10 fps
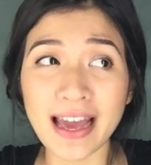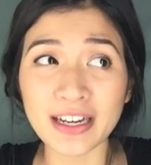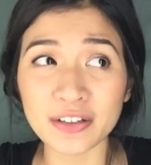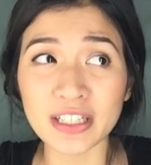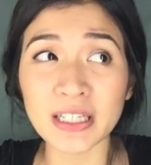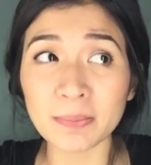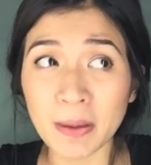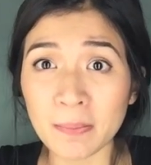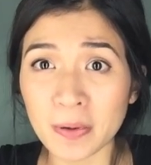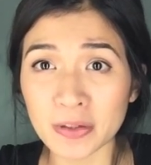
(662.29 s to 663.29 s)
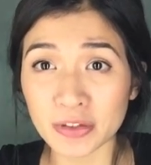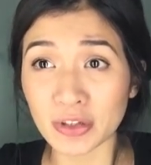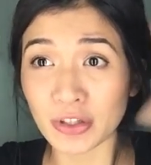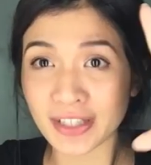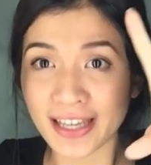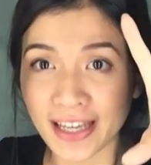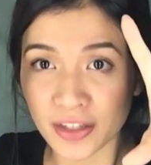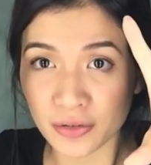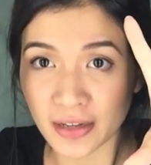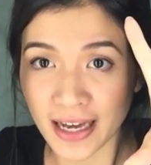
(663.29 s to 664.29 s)
angry pimples looking at
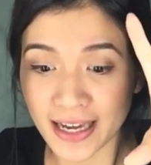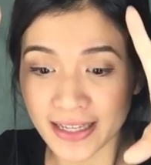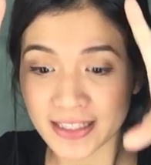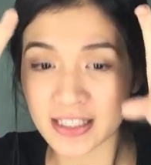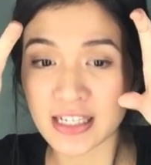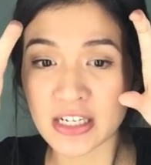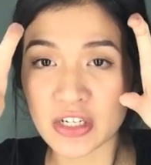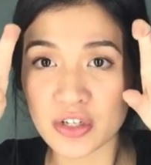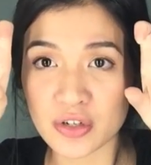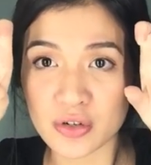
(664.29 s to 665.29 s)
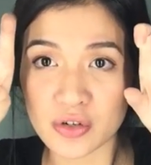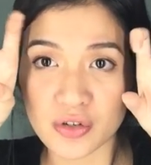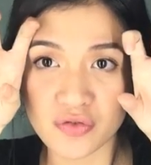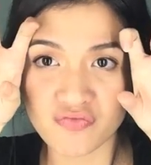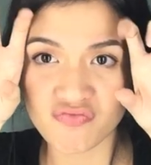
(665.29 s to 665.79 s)
you guys, you know,